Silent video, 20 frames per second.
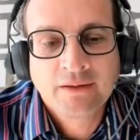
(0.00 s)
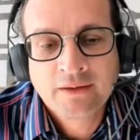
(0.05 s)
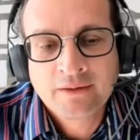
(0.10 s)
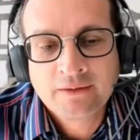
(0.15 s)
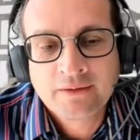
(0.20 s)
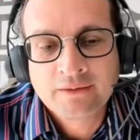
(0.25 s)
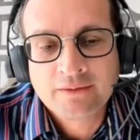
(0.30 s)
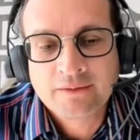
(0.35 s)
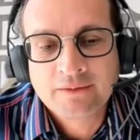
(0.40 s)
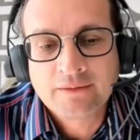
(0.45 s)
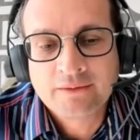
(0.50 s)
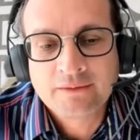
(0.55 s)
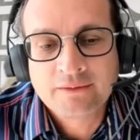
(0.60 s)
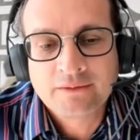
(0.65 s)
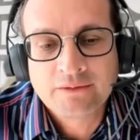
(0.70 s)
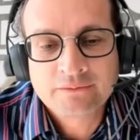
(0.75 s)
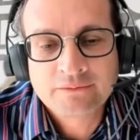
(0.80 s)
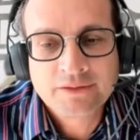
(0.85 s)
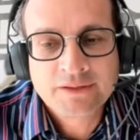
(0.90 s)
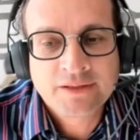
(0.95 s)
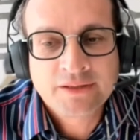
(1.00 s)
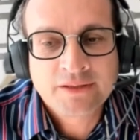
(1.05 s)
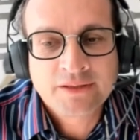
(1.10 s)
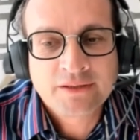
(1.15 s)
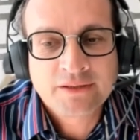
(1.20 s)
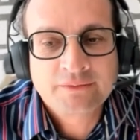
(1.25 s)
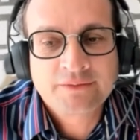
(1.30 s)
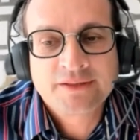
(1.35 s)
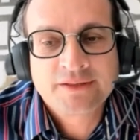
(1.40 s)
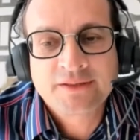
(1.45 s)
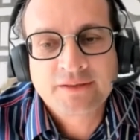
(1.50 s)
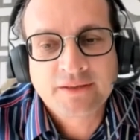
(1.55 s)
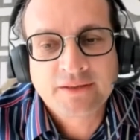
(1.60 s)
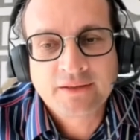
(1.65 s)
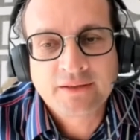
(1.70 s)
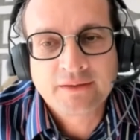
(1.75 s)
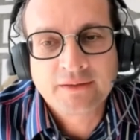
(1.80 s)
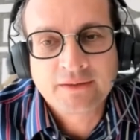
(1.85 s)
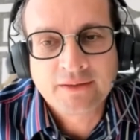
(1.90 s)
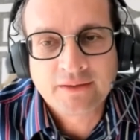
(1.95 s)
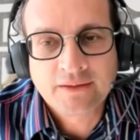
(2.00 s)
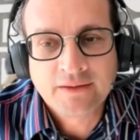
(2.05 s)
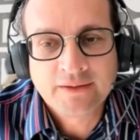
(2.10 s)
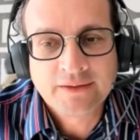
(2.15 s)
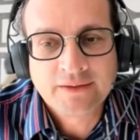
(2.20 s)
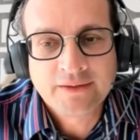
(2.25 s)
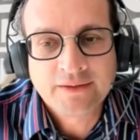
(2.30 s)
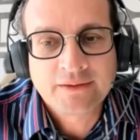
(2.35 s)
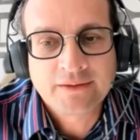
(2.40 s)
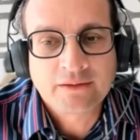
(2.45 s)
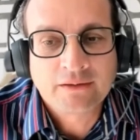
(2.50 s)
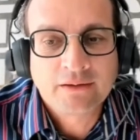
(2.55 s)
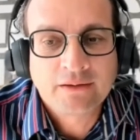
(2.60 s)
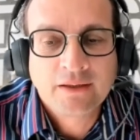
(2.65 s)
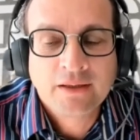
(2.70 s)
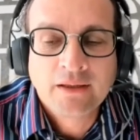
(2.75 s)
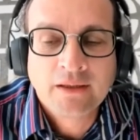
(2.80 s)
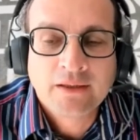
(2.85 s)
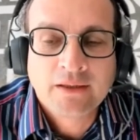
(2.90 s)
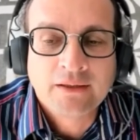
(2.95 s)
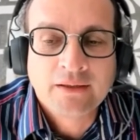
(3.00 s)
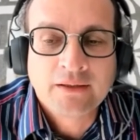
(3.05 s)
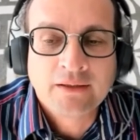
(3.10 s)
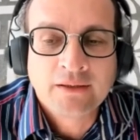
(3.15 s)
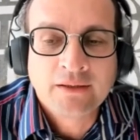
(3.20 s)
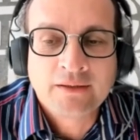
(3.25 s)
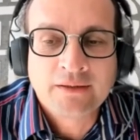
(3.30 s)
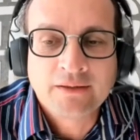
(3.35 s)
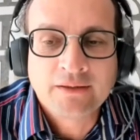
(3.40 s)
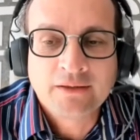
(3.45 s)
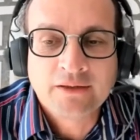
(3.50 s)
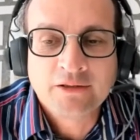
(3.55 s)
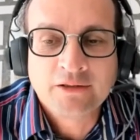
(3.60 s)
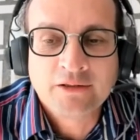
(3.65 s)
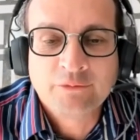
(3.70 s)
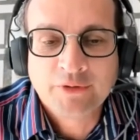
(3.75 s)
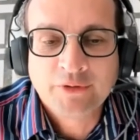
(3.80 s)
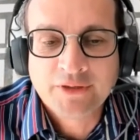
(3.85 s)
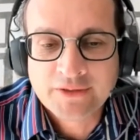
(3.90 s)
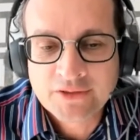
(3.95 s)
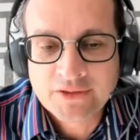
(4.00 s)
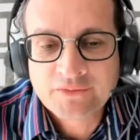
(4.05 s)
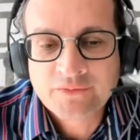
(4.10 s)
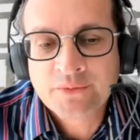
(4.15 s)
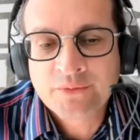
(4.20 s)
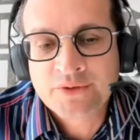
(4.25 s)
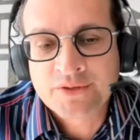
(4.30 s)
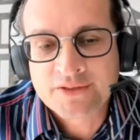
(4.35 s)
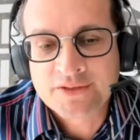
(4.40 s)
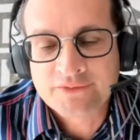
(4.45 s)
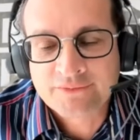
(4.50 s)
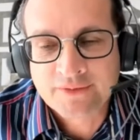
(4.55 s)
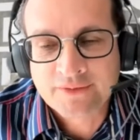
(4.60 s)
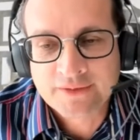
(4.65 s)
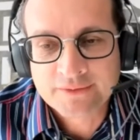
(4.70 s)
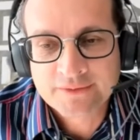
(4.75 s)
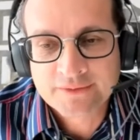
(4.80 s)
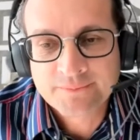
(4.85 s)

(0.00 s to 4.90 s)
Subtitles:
in derivatives, and then later at a managed futures fund.